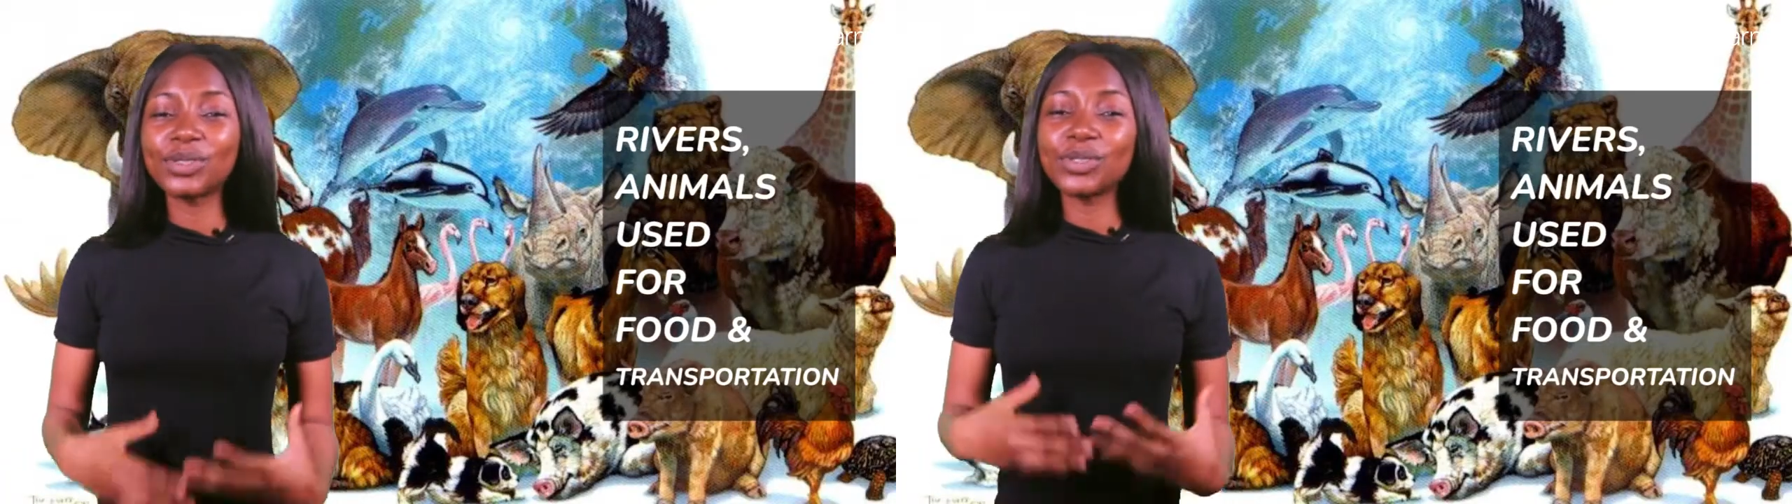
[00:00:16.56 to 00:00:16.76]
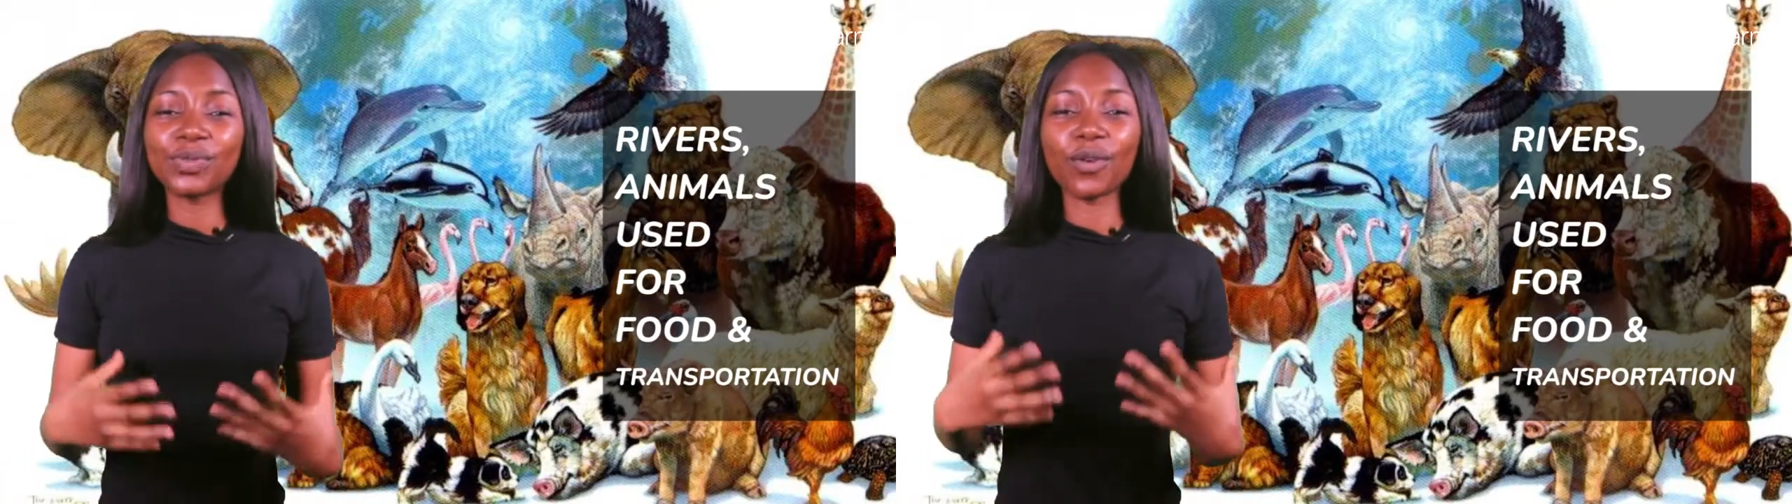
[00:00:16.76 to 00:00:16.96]

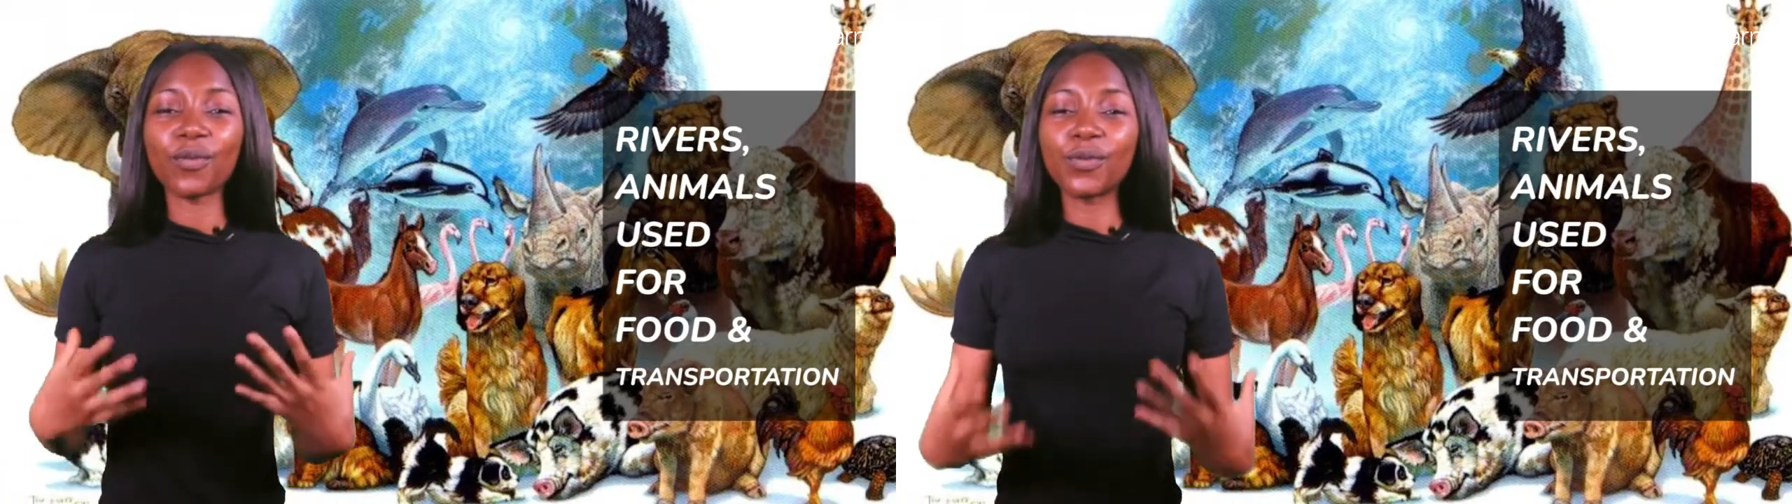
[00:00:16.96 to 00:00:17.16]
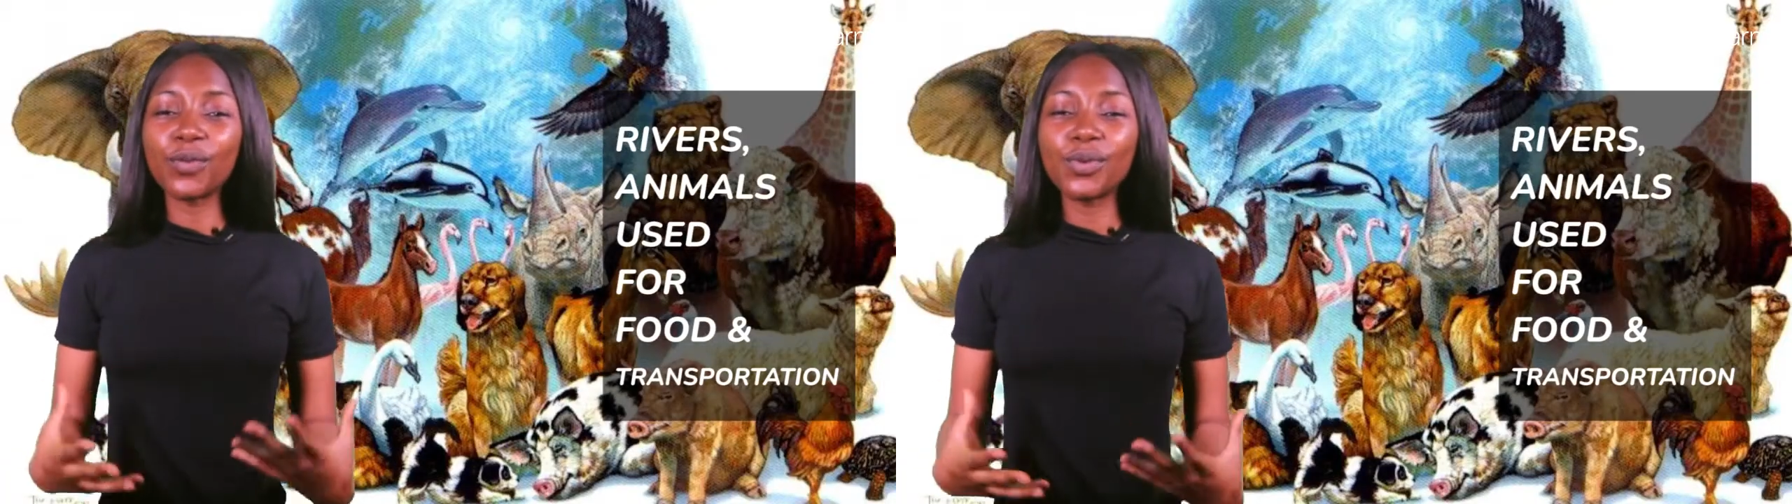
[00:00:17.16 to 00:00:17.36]
used for
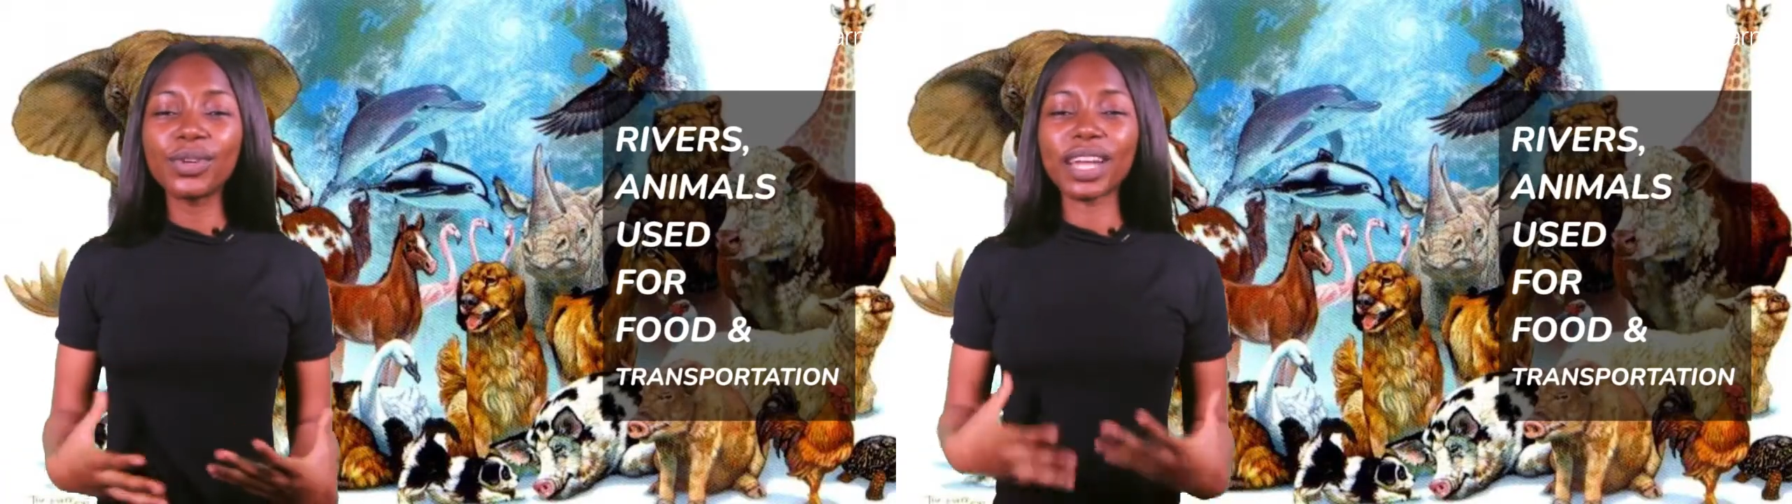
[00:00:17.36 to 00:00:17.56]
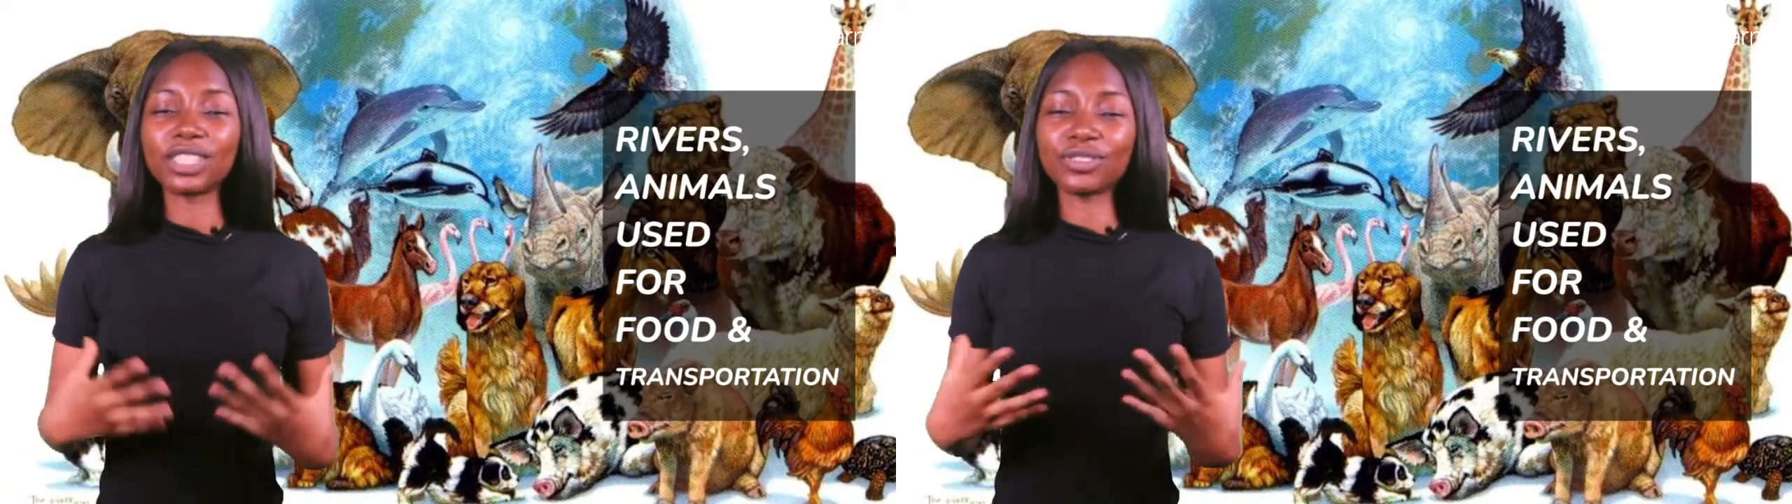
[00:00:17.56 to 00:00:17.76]
food and